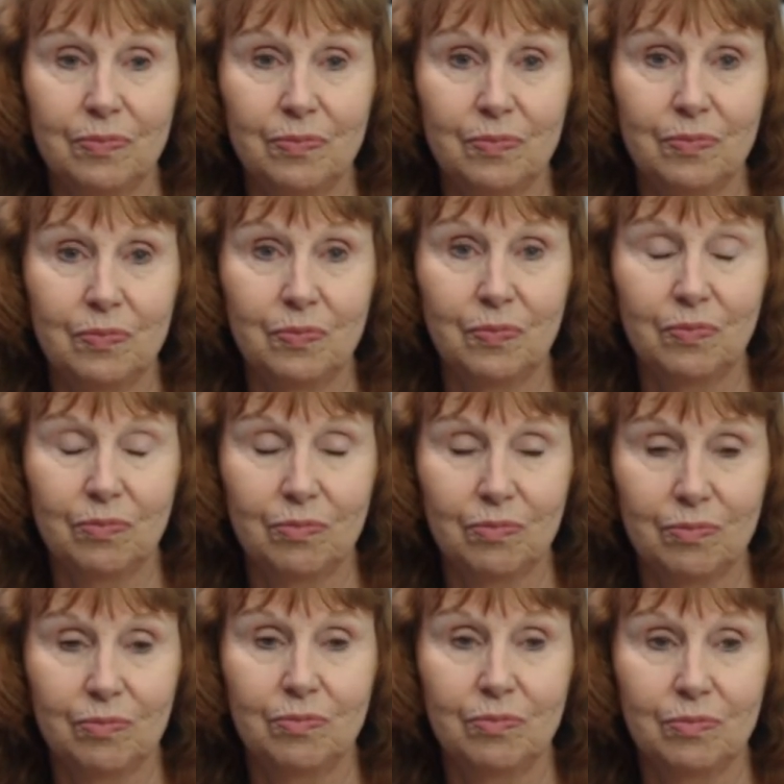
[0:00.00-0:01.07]

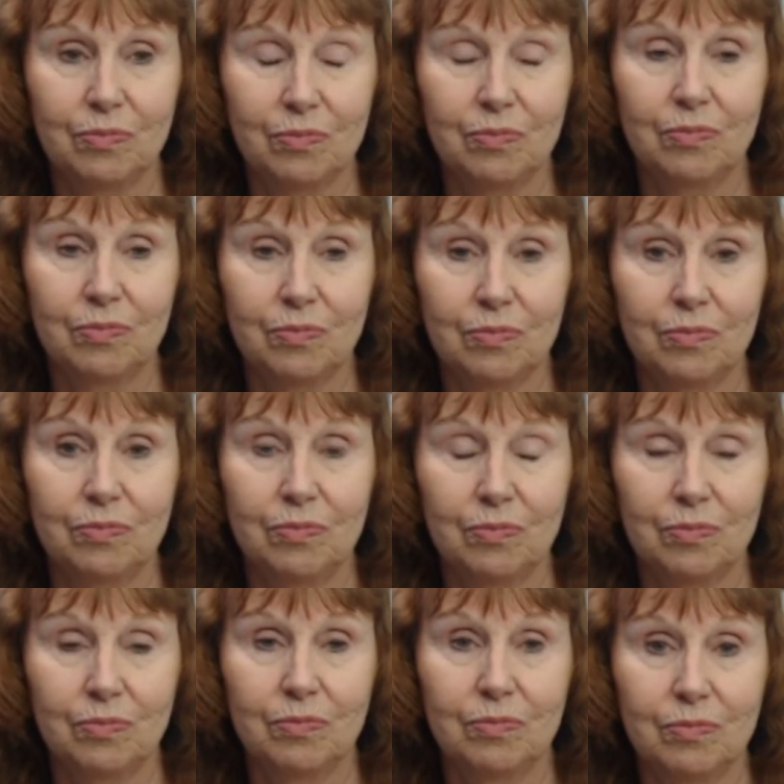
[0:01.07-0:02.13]

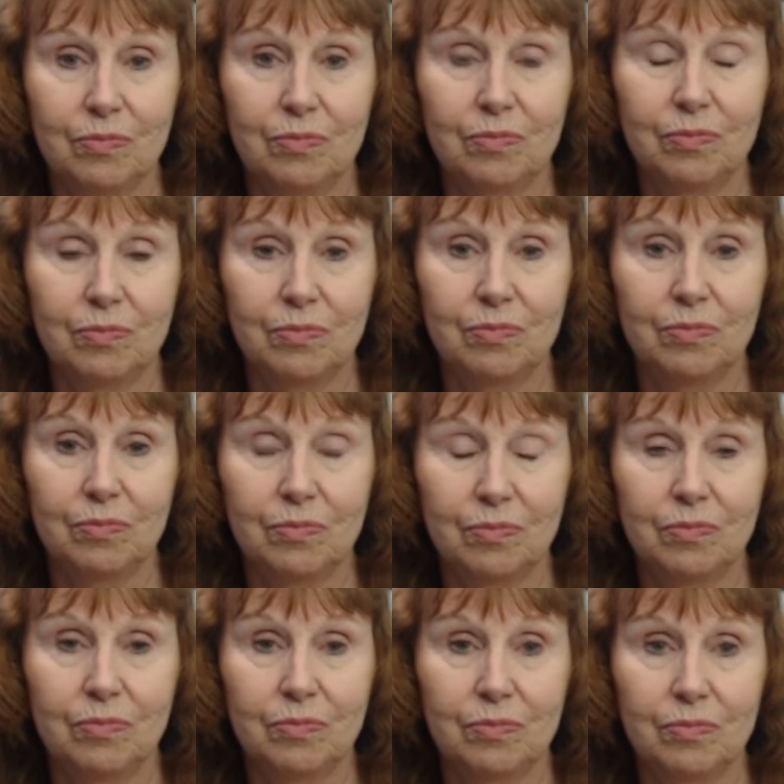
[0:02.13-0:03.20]

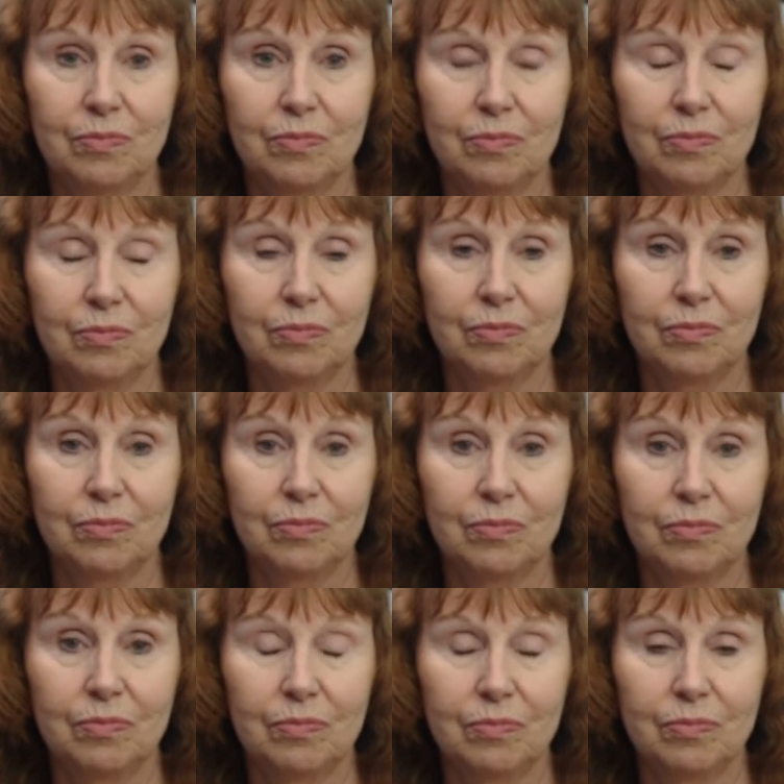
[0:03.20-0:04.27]

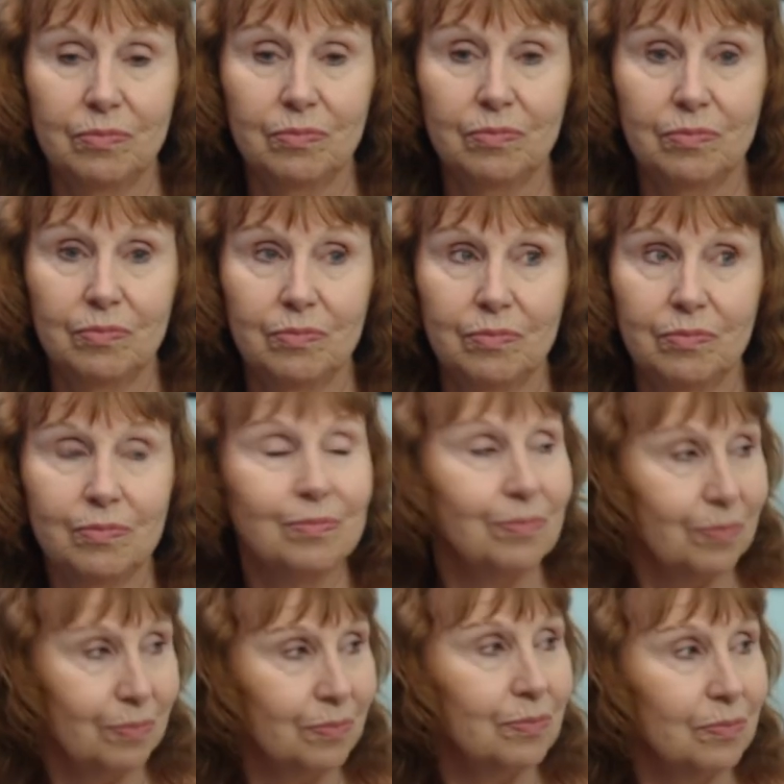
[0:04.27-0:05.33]

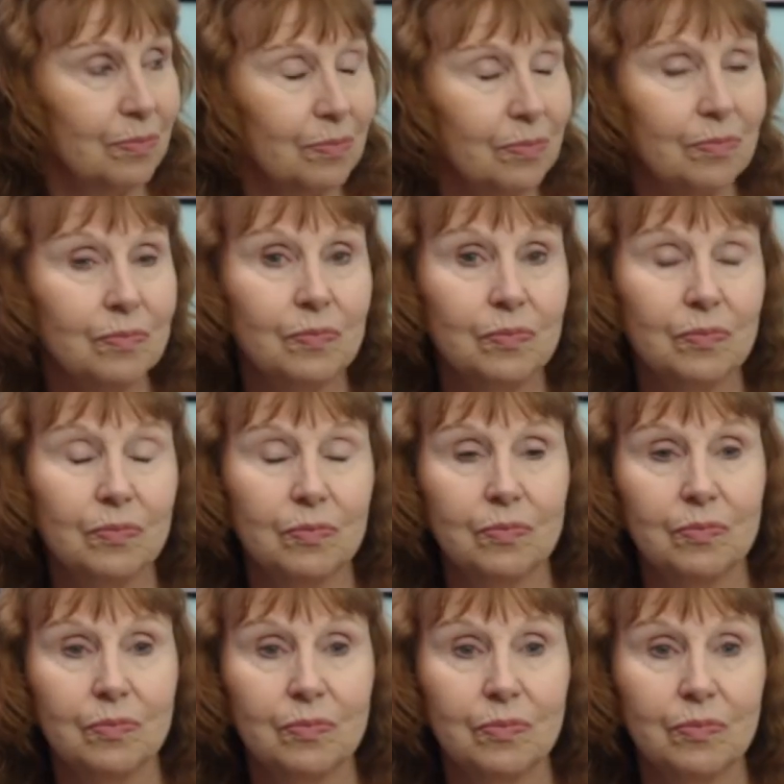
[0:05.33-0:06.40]

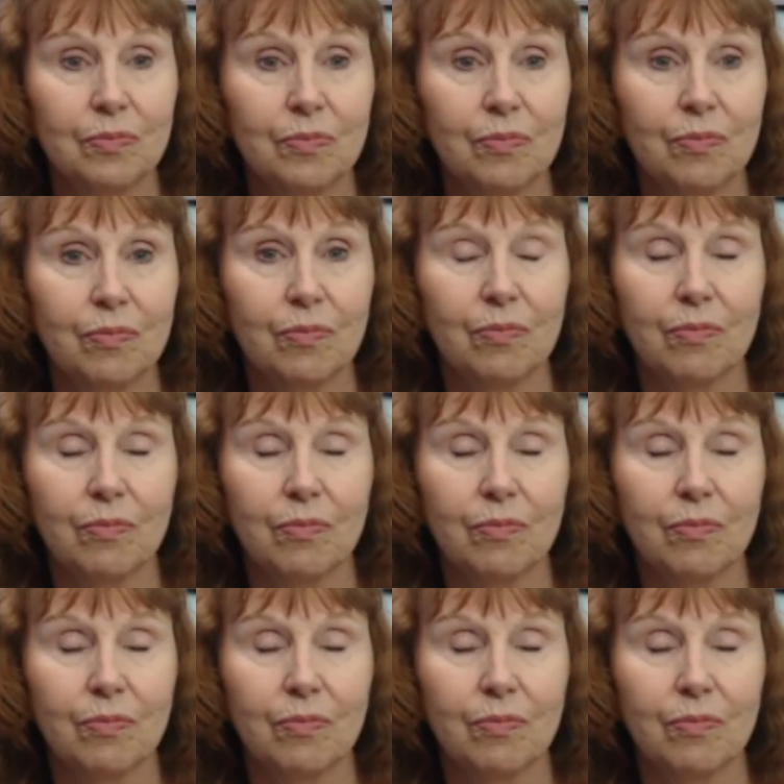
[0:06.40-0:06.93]
This person isn't speaking.